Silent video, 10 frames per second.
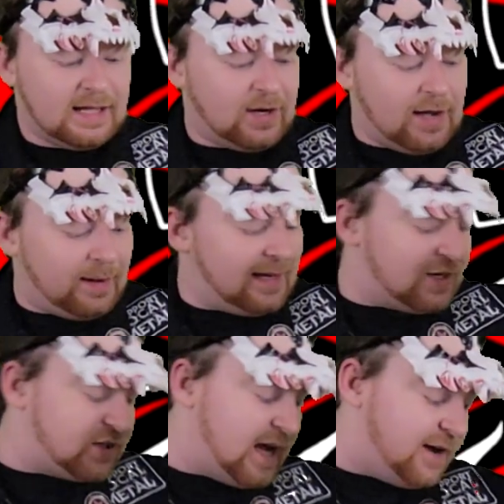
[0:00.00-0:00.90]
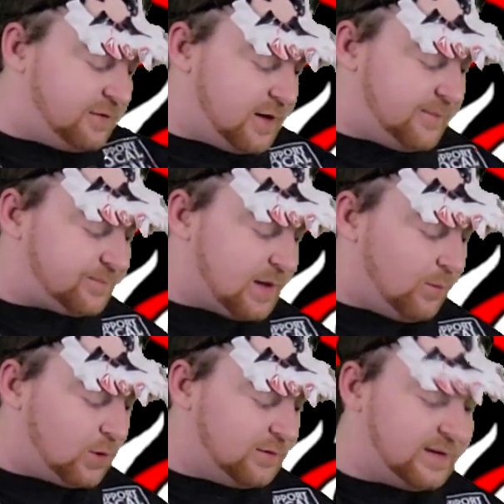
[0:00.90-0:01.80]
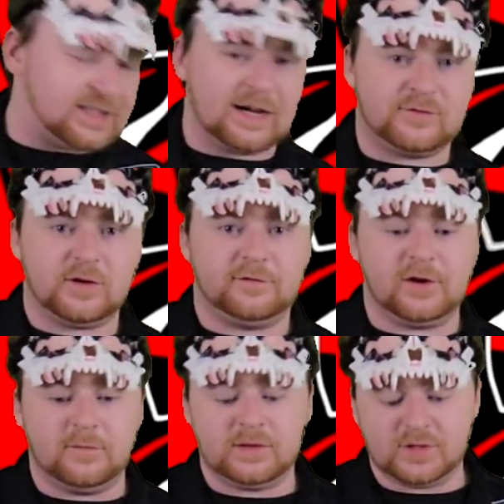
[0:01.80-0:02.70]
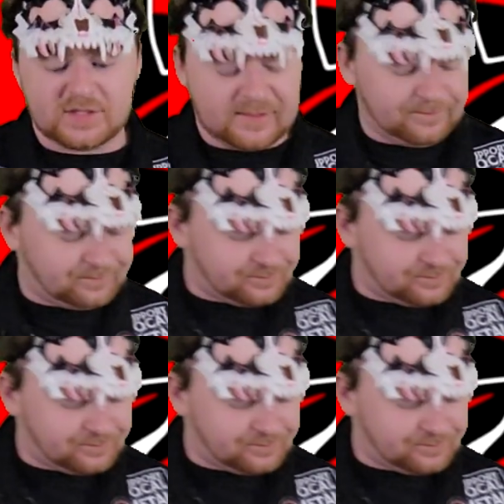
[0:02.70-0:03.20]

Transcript: You know, I might actually have um, more of these after I film because...